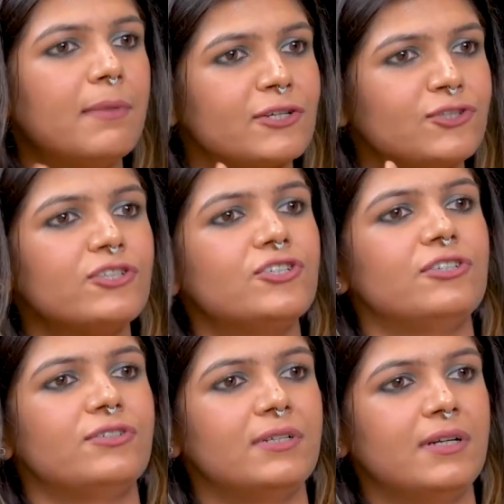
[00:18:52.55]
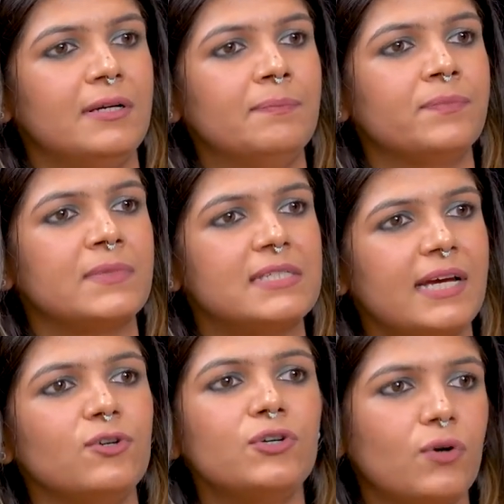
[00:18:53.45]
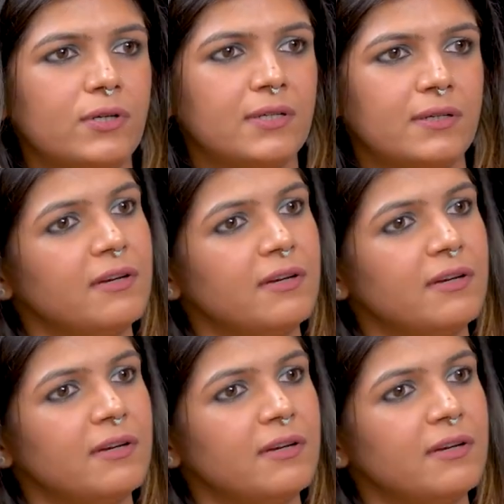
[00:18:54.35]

amongst your children, son or daughter,